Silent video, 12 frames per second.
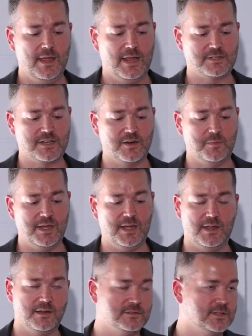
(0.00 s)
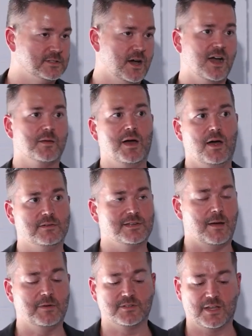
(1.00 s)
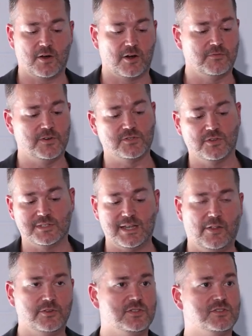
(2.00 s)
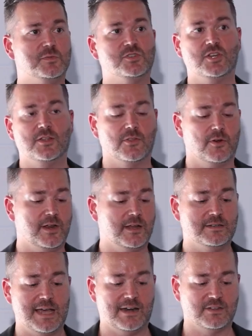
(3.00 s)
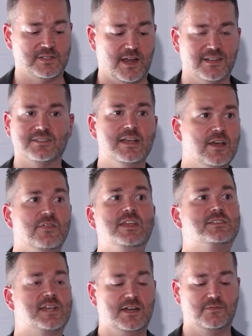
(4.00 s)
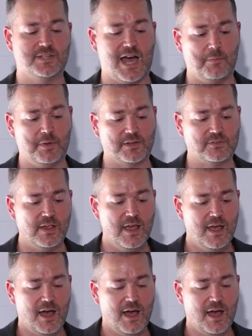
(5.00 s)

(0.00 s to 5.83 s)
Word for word: It's going to be to talk about topics like artificial intelligence, machine learning, data science, these kind of topics.